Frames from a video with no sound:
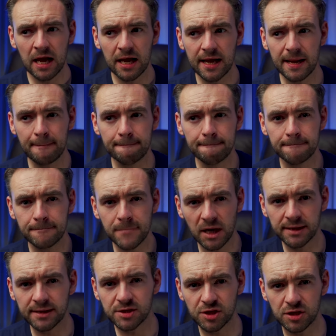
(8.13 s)
It
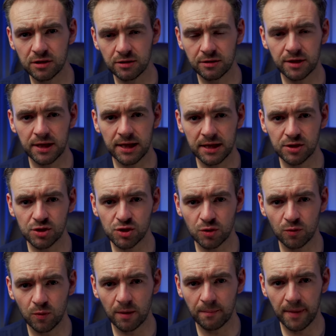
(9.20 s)
might turn
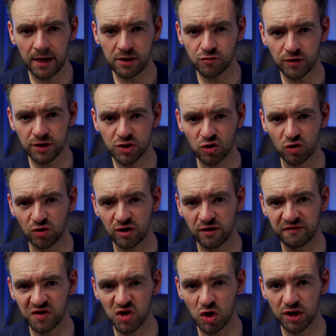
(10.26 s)
into a metric ton
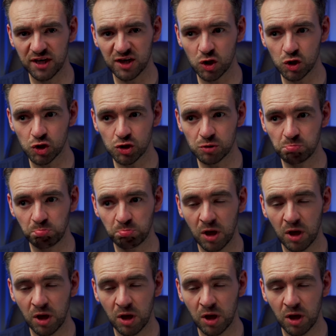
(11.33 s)
of nerdiness.